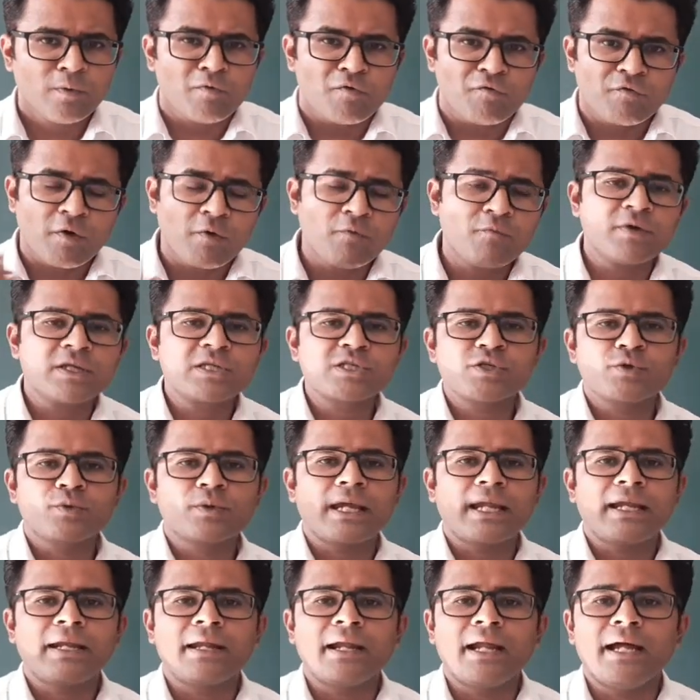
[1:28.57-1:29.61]
from which you
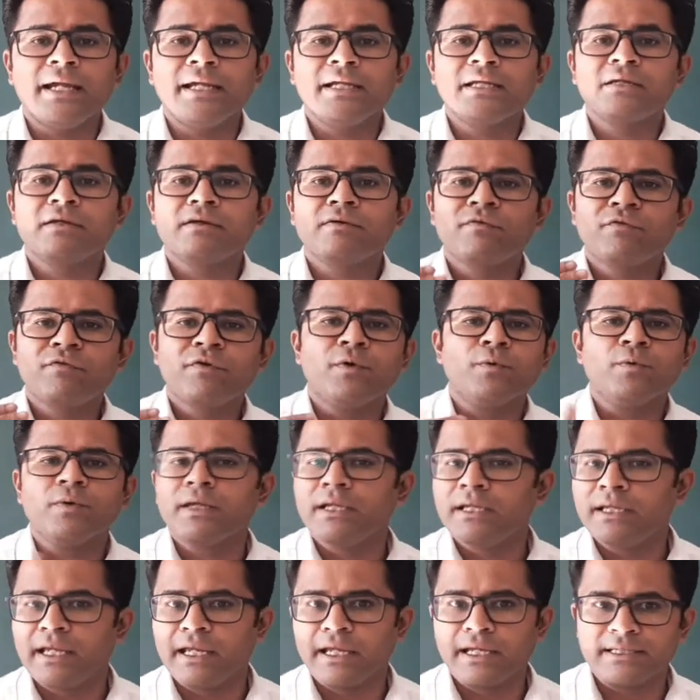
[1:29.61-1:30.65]
can write few
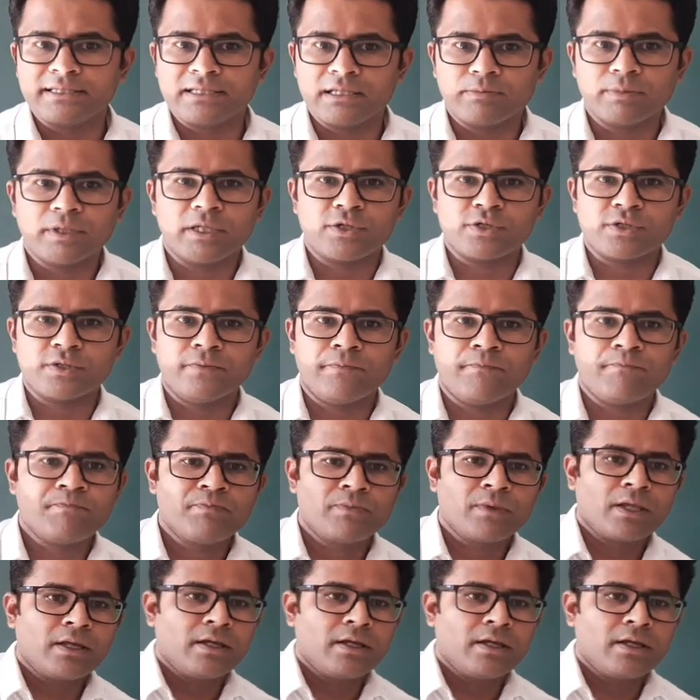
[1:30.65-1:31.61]
in examination.